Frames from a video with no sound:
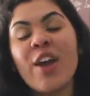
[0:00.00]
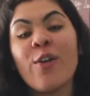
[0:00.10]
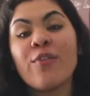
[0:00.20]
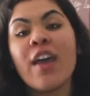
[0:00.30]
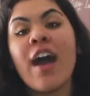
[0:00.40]
I
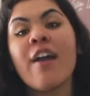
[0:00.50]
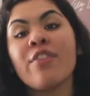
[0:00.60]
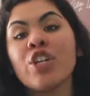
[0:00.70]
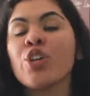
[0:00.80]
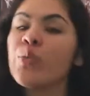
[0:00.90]
hope you
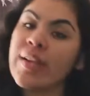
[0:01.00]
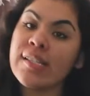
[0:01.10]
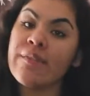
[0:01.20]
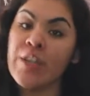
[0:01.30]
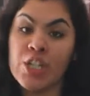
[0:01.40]
have a good
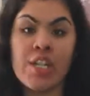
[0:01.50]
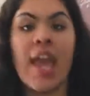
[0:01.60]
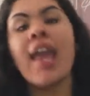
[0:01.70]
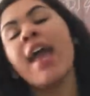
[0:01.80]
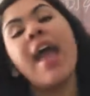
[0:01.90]
rest of your
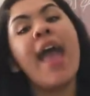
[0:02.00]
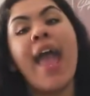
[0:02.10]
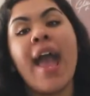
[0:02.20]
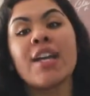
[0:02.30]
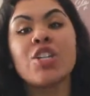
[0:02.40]
day,
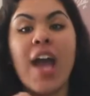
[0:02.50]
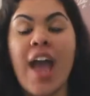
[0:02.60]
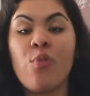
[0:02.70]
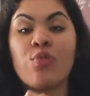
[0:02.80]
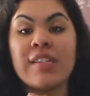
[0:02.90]
and
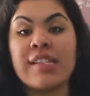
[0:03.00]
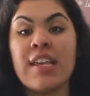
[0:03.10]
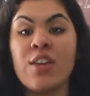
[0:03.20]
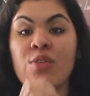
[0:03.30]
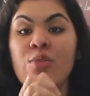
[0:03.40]
I will
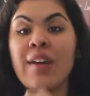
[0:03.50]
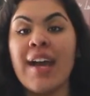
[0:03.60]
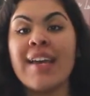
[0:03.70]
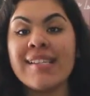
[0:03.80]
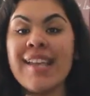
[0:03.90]
see you
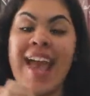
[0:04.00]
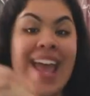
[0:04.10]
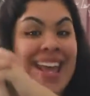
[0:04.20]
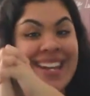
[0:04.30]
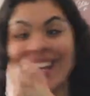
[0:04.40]
guys
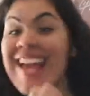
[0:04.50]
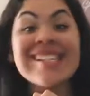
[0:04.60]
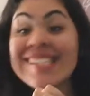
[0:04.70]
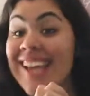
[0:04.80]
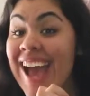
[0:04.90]

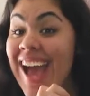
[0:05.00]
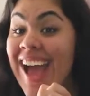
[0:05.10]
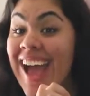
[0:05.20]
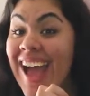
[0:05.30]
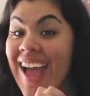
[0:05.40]
next
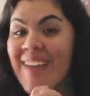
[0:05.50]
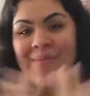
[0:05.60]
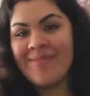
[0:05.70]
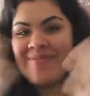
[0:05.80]
time.